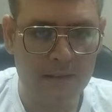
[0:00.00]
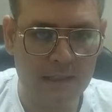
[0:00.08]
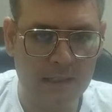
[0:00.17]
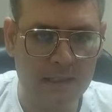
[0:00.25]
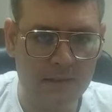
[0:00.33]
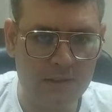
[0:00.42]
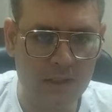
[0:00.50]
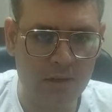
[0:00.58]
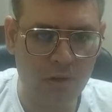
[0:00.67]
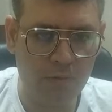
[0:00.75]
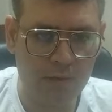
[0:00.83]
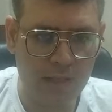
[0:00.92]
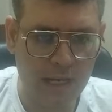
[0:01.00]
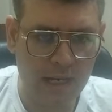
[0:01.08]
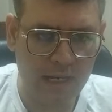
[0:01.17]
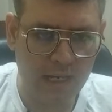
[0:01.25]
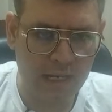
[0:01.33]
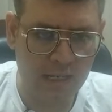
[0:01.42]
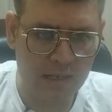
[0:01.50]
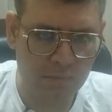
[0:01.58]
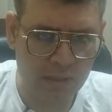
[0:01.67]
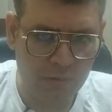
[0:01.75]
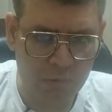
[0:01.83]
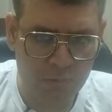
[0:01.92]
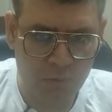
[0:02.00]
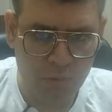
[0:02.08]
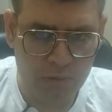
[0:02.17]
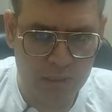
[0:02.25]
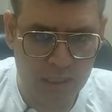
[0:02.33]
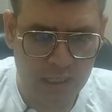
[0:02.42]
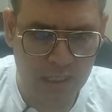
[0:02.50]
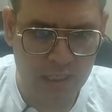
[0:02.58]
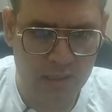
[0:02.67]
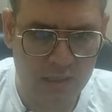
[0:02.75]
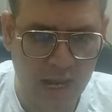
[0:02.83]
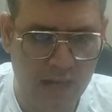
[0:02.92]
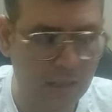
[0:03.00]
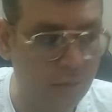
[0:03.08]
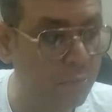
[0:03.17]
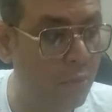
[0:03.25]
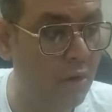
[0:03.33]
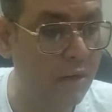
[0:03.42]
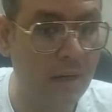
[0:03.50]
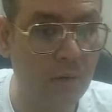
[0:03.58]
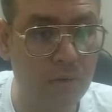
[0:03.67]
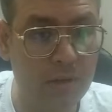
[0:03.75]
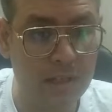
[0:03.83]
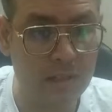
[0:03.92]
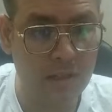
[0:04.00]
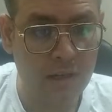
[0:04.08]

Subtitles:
instead of here, if you move it here, that is more accurate.